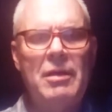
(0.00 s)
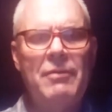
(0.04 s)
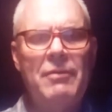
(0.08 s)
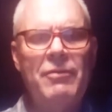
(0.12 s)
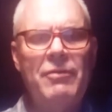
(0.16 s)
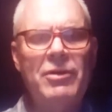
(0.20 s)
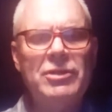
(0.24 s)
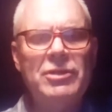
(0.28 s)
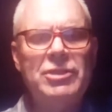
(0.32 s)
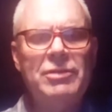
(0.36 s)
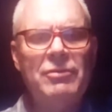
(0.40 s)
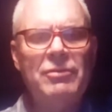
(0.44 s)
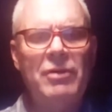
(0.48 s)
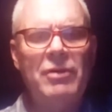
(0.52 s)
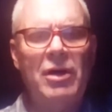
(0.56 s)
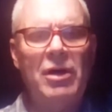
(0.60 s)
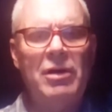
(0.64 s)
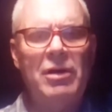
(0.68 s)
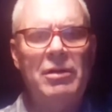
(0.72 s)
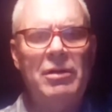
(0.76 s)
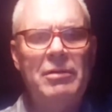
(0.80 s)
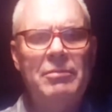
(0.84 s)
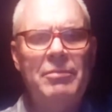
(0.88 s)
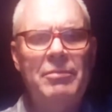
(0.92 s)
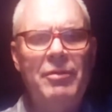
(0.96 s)
First of
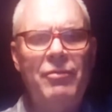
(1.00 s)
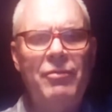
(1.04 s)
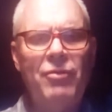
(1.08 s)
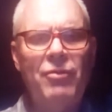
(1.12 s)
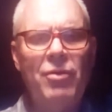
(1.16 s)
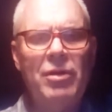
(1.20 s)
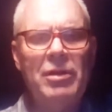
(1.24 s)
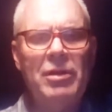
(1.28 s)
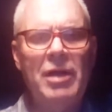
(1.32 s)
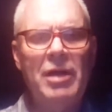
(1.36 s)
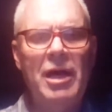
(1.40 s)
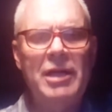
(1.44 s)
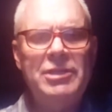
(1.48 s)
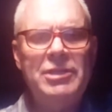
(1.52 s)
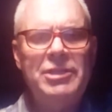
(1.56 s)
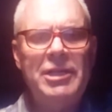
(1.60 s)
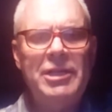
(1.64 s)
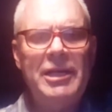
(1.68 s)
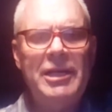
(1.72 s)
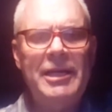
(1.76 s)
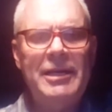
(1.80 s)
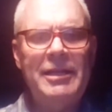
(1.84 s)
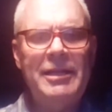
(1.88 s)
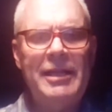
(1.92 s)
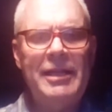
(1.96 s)
all, before
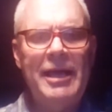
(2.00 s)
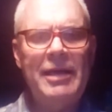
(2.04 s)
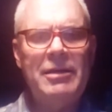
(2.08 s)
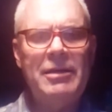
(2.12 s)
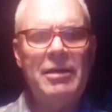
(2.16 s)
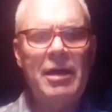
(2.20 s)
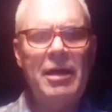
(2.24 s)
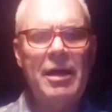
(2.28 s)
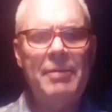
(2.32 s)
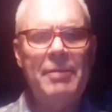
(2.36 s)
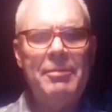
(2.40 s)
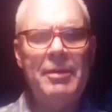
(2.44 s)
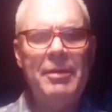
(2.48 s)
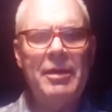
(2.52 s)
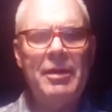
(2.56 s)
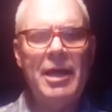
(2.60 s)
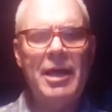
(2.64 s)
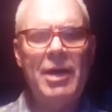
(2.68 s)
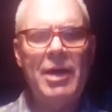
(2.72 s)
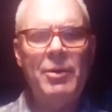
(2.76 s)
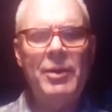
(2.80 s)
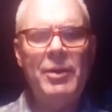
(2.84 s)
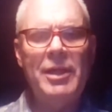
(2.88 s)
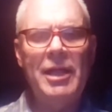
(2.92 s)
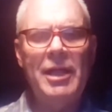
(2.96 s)
launching into that topic,
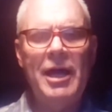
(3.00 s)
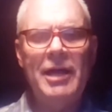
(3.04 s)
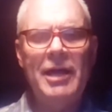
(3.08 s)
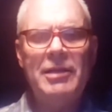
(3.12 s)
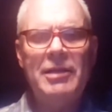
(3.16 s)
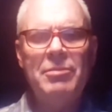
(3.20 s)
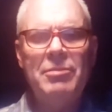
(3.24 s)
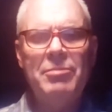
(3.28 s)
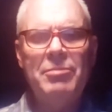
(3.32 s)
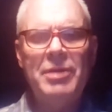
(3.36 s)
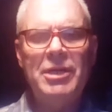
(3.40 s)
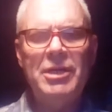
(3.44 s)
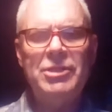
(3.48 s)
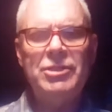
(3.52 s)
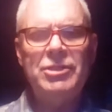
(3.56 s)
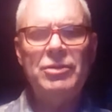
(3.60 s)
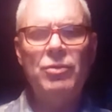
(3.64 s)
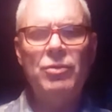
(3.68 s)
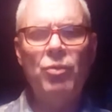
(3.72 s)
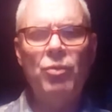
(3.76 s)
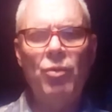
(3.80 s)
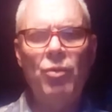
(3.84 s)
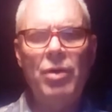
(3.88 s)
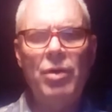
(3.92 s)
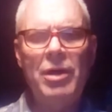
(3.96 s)
I would like to
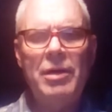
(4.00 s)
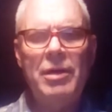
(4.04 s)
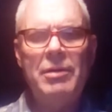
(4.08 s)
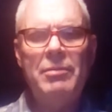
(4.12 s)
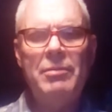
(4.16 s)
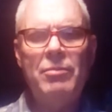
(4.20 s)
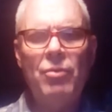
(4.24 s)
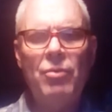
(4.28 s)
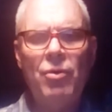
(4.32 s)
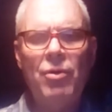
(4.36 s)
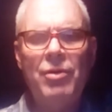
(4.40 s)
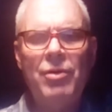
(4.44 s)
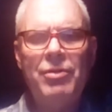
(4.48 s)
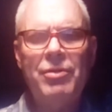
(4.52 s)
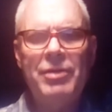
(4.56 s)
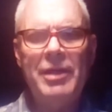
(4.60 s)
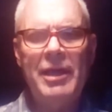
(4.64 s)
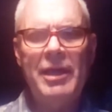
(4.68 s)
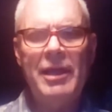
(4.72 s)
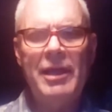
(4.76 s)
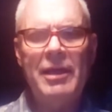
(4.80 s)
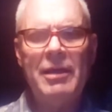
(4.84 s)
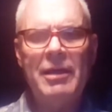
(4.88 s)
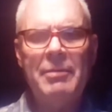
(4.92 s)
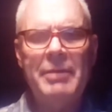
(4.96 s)
mention one more
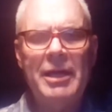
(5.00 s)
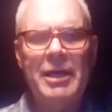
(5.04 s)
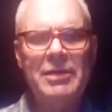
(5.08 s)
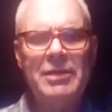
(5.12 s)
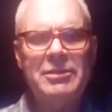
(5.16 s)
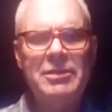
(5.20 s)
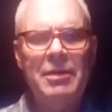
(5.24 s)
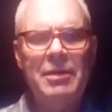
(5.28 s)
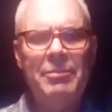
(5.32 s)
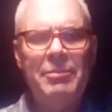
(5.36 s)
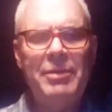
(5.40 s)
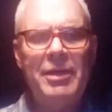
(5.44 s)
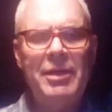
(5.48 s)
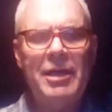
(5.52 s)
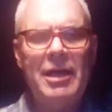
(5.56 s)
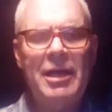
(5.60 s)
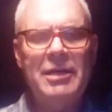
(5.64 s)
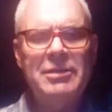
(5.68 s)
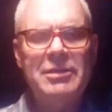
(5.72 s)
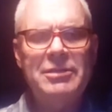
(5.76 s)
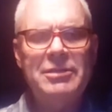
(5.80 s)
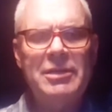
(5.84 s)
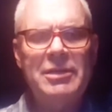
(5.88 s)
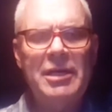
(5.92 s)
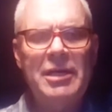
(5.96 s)
thing about something I
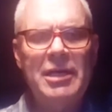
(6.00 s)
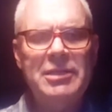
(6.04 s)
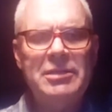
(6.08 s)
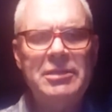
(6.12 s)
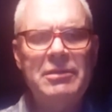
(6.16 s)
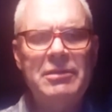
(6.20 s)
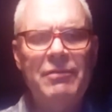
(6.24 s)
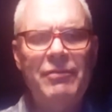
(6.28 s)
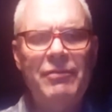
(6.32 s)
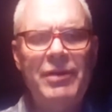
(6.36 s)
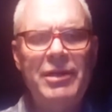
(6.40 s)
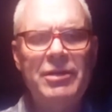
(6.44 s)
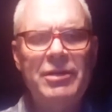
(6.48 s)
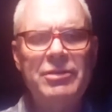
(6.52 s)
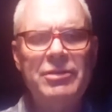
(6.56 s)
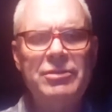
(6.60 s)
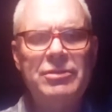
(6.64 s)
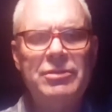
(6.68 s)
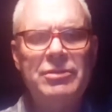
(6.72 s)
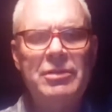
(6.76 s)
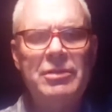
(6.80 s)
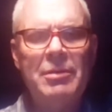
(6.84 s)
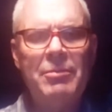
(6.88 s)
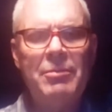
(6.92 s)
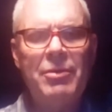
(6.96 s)
discussed in
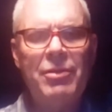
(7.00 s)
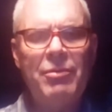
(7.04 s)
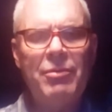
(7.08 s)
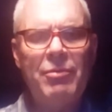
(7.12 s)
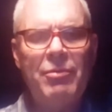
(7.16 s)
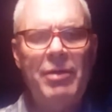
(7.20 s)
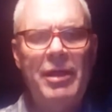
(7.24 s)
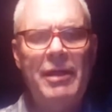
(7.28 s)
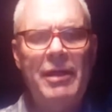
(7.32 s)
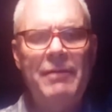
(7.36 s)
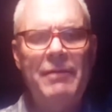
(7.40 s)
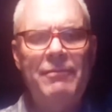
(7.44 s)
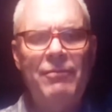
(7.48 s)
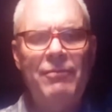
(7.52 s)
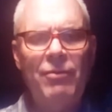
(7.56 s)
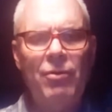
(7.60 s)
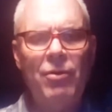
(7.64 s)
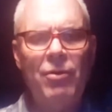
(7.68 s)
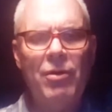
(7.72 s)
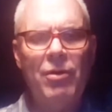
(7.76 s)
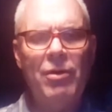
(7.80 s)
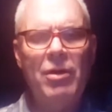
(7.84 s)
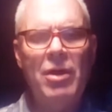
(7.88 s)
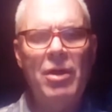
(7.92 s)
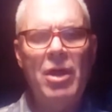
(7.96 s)
videos number 3 and
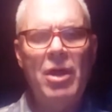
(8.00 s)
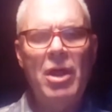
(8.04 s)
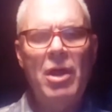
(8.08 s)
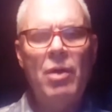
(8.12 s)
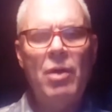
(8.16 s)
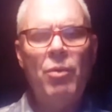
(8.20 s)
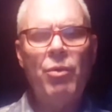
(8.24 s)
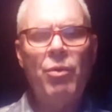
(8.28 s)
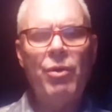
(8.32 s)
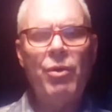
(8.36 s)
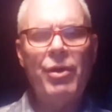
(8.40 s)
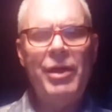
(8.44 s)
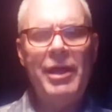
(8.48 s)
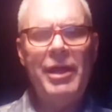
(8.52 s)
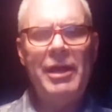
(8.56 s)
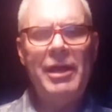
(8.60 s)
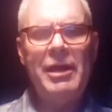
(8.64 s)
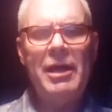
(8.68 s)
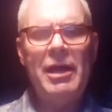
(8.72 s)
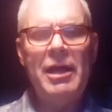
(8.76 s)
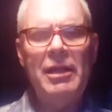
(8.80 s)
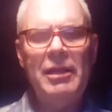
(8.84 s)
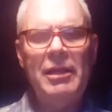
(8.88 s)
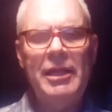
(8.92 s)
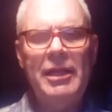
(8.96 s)
4, wherein
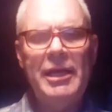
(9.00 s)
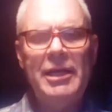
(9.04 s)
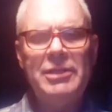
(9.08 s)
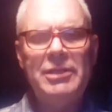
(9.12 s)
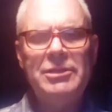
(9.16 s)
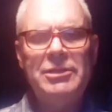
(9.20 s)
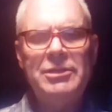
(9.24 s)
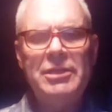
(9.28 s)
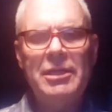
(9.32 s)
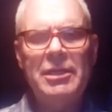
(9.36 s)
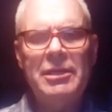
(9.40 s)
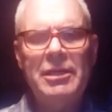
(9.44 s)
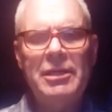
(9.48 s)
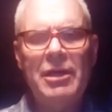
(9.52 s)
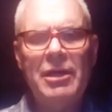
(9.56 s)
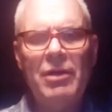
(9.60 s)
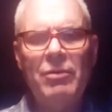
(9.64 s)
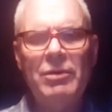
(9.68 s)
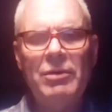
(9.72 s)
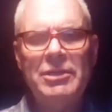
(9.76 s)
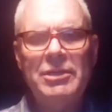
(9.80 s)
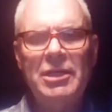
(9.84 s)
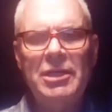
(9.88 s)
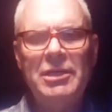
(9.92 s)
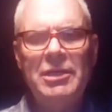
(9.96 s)
I alleged that there
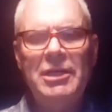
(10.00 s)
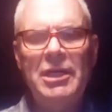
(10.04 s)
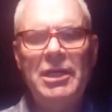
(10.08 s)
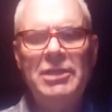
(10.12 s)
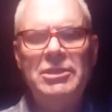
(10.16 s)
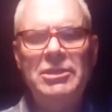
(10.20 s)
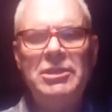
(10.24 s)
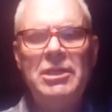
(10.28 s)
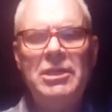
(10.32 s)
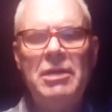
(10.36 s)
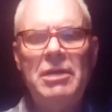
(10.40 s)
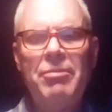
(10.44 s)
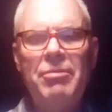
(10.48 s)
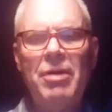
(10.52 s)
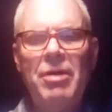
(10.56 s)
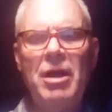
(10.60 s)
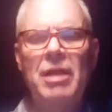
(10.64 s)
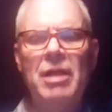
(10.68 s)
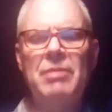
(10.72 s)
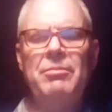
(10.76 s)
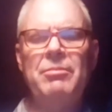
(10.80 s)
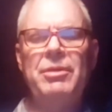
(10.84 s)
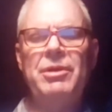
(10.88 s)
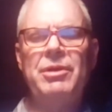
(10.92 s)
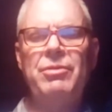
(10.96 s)
was a density
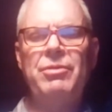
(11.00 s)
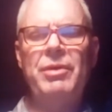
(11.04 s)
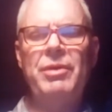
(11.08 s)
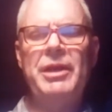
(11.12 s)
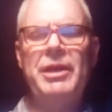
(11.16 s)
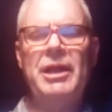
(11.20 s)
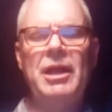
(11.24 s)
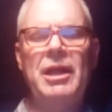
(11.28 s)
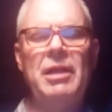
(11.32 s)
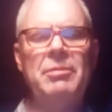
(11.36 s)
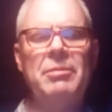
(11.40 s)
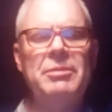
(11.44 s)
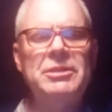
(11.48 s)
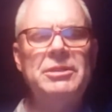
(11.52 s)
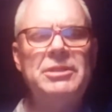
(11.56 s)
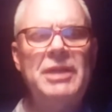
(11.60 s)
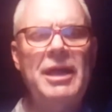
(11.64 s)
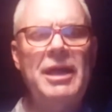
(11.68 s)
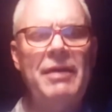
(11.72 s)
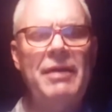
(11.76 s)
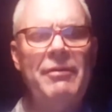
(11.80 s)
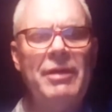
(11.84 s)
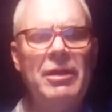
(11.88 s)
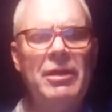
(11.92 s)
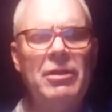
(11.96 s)
problem between elements
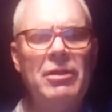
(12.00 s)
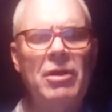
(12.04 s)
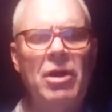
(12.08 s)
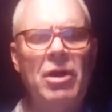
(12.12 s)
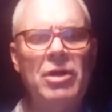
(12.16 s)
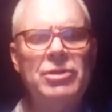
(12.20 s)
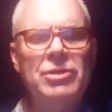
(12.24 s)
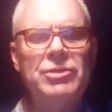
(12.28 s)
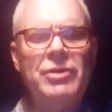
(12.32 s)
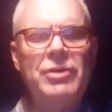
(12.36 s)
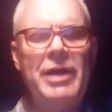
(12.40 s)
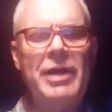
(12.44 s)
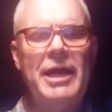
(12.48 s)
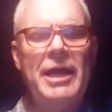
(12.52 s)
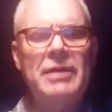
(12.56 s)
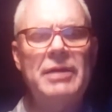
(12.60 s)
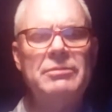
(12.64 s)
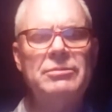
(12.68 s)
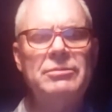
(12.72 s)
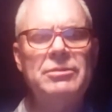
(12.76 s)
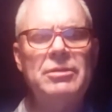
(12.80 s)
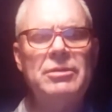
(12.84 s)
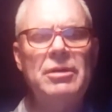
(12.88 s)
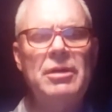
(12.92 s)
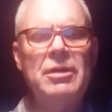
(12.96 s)
having larger
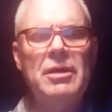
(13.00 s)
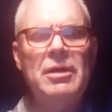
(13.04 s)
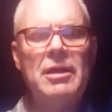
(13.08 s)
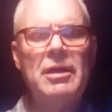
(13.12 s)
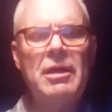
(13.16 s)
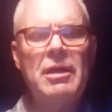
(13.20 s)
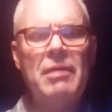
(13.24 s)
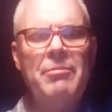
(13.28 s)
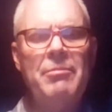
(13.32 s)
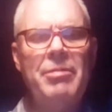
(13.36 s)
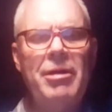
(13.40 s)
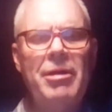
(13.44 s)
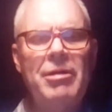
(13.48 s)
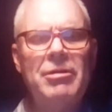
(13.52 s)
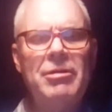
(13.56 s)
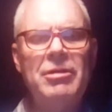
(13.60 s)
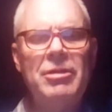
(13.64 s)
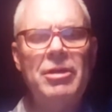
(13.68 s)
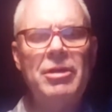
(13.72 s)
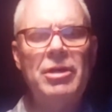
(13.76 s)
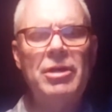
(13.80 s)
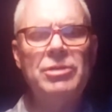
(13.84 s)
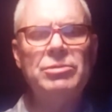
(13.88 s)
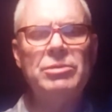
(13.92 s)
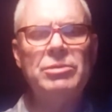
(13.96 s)
atoms compared to
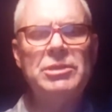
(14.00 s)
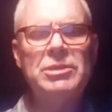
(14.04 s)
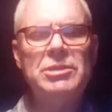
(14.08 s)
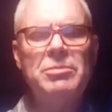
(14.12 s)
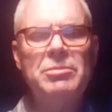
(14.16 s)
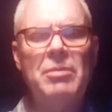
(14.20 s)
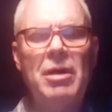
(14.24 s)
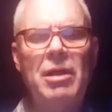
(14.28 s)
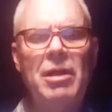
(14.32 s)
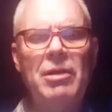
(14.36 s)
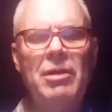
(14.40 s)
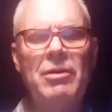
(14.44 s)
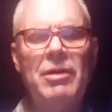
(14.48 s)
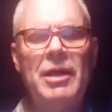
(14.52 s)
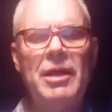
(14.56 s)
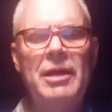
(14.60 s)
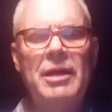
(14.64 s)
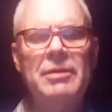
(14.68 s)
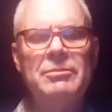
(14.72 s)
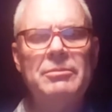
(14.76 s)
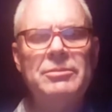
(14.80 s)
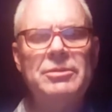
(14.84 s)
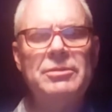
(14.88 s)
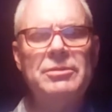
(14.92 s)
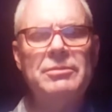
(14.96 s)
those with smaller
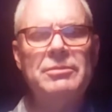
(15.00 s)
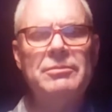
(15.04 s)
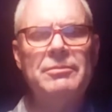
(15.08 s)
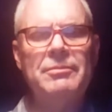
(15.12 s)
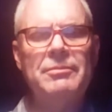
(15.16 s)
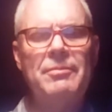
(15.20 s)
atoms.